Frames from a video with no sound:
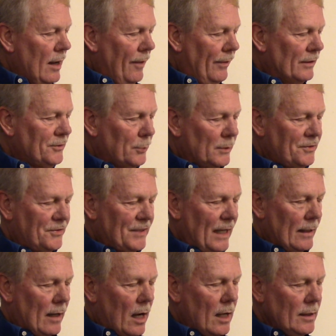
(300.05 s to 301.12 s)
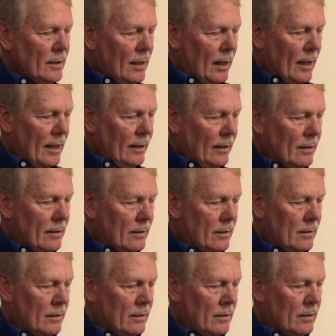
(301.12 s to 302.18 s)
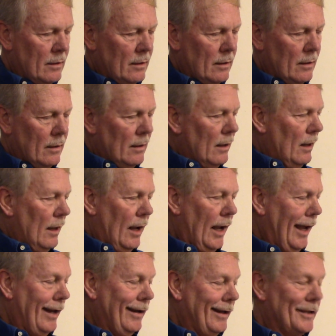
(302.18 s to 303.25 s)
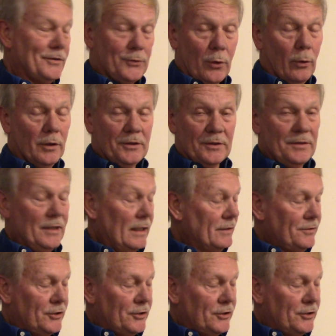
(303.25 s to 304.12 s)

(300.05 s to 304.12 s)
This was set uncut and it's gorgeous. It's